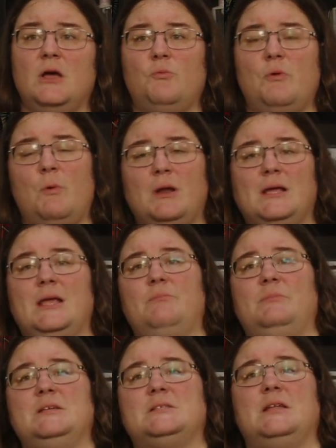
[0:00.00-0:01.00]
We want to keep
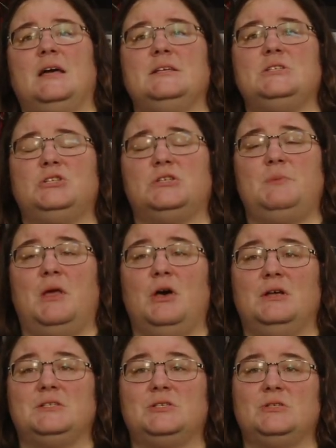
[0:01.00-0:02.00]
these nice just
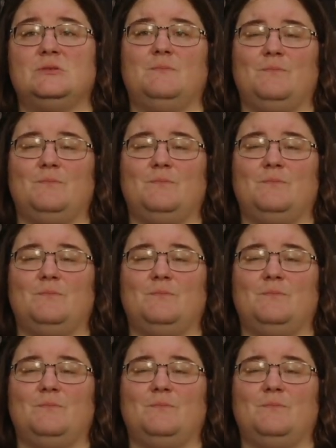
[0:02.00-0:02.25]
because